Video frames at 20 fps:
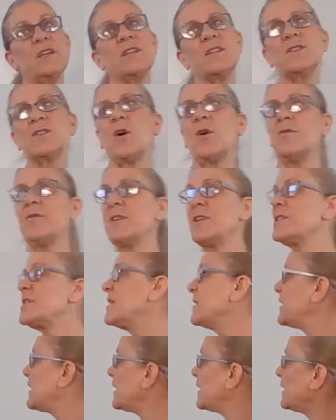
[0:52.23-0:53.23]
is
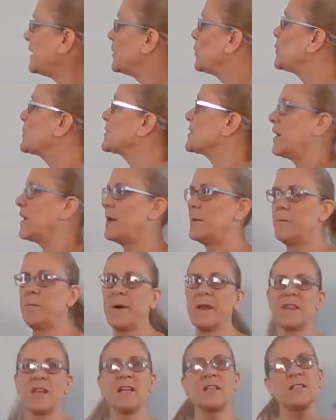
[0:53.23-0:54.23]
obviously your equal sign,
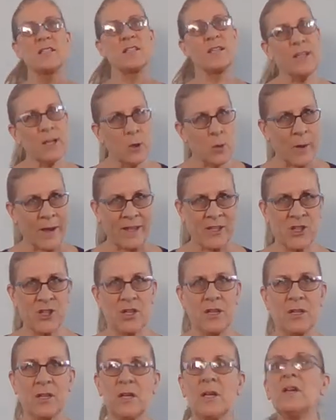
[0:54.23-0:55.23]
but that's an
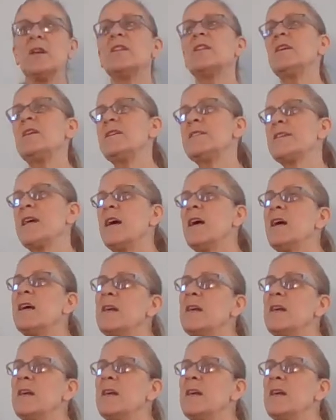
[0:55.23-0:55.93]
equation. These are